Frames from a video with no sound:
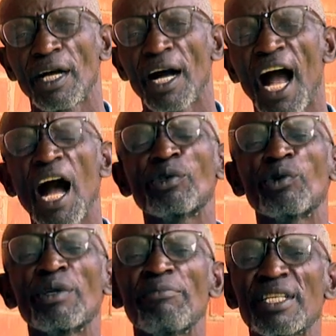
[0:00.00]
how do
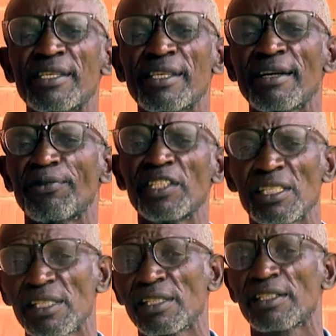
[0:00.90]
we mix the
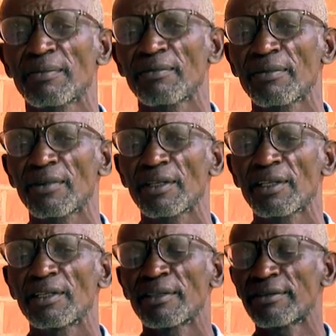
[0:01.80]
feeds.
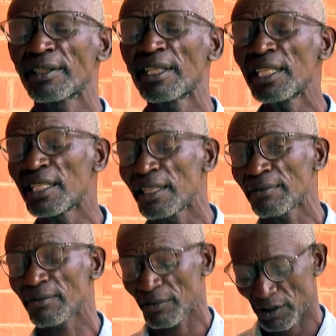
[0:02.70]
Three,
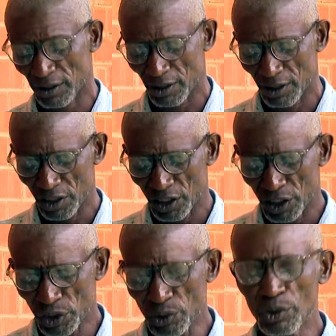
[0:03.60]

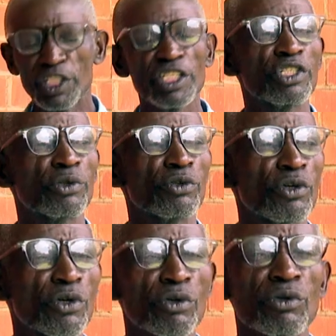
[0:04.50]
you need to
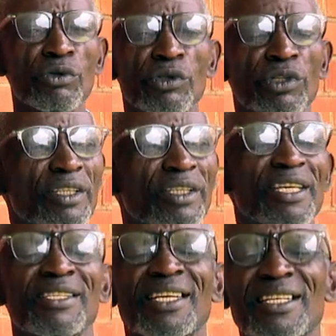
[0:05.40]
know
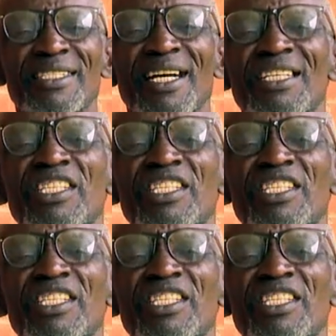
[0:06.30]
the signs and